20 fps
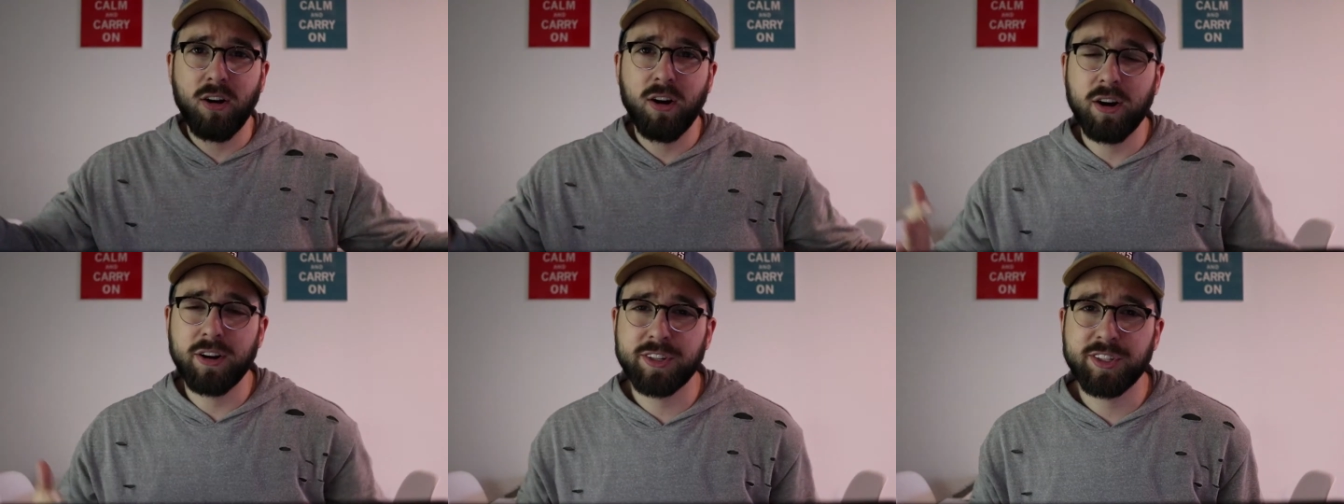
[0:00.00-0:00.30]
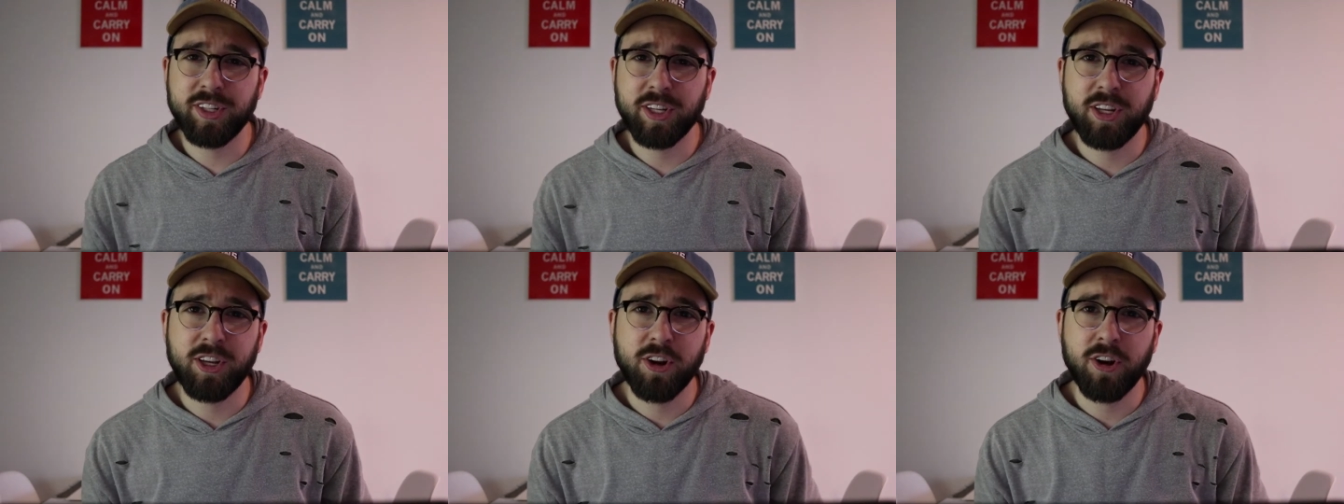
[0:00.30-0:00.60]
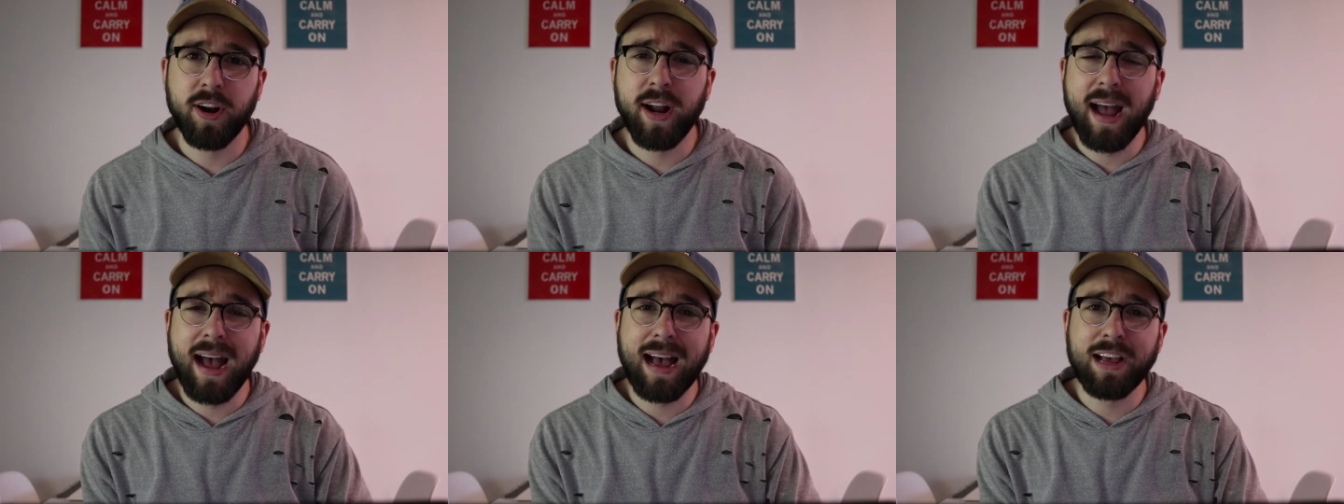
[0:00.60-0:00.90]
are
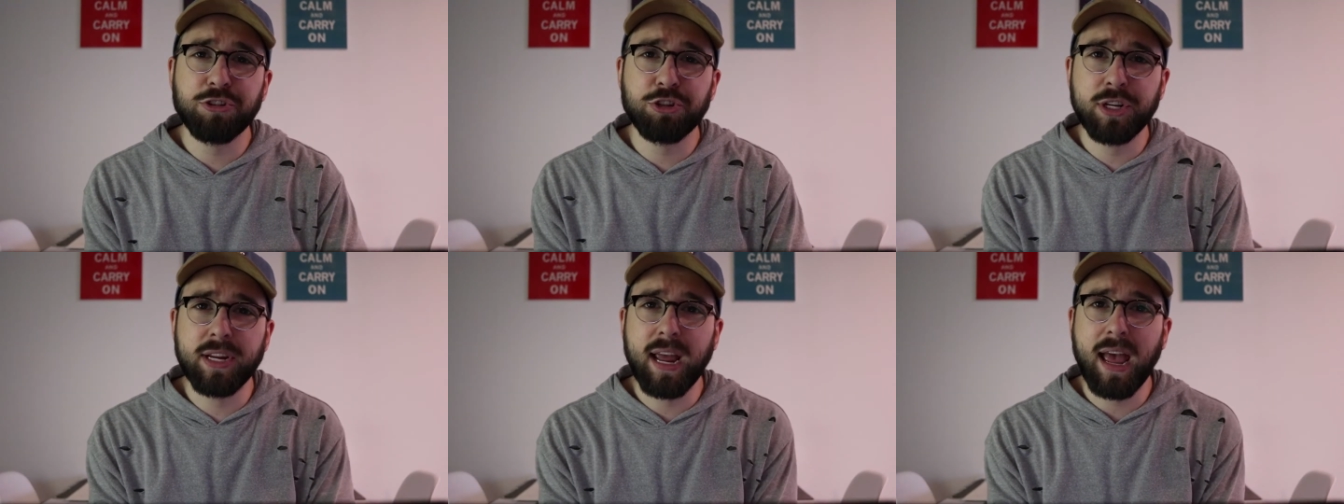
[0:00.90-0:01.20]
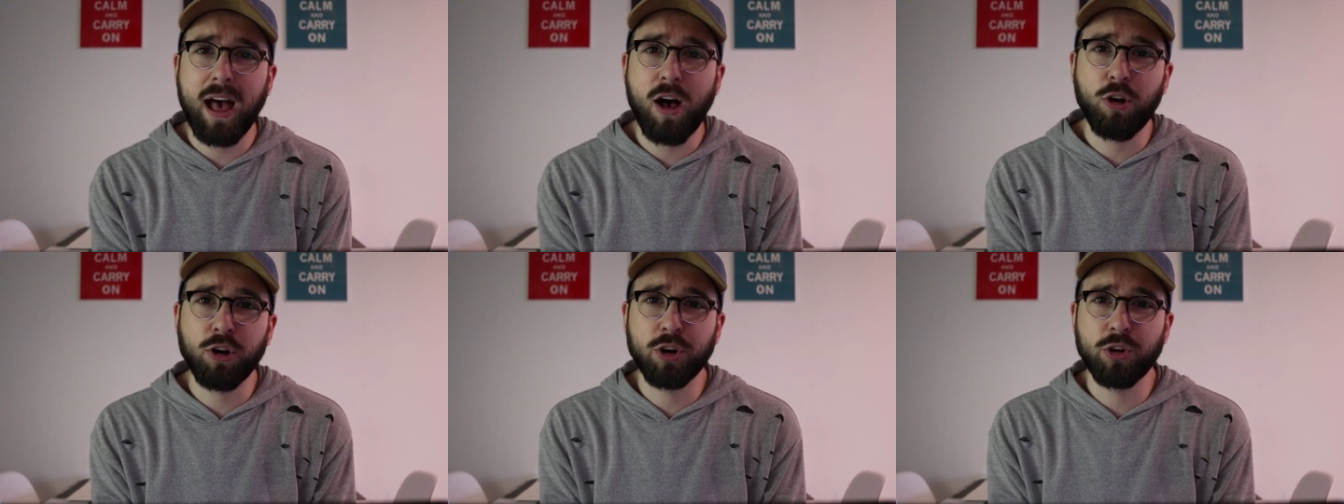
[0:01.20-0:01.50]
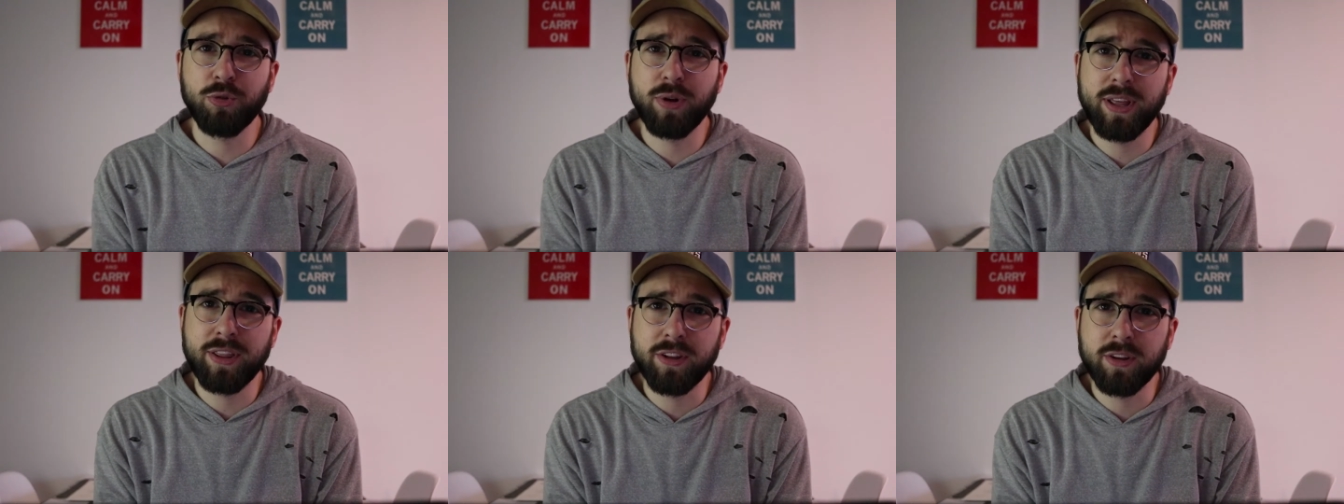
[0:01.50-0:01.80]
secure hashing
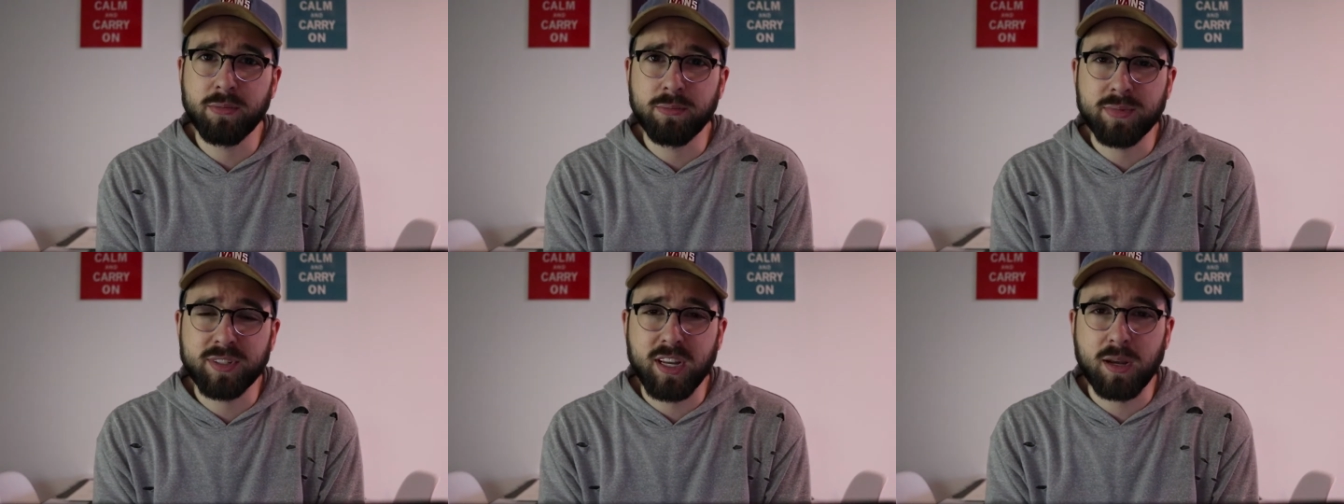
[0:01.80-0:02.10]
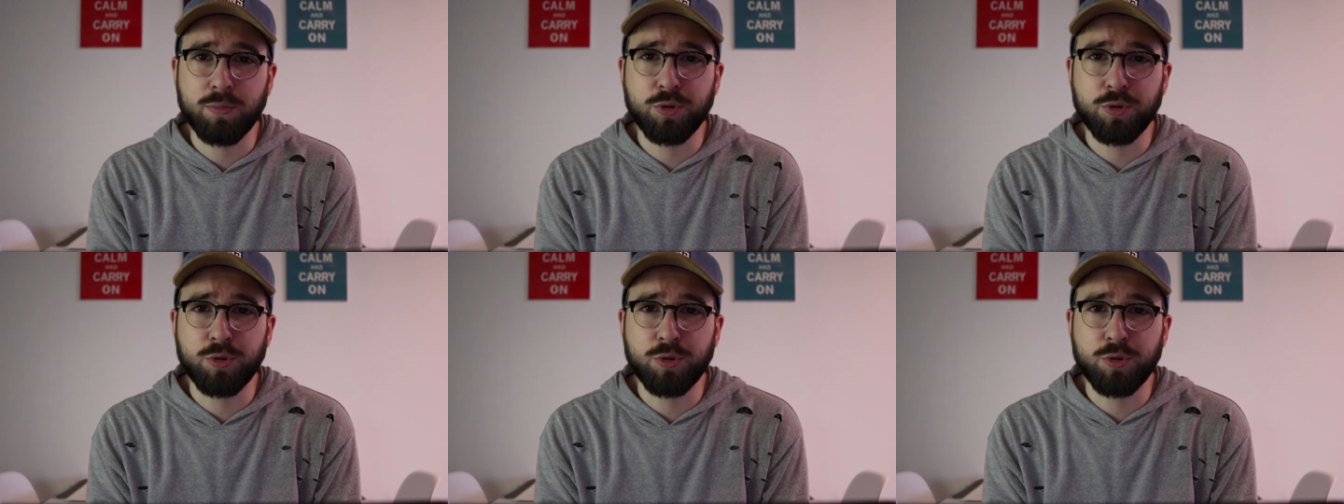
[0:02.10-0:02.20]
algorithms?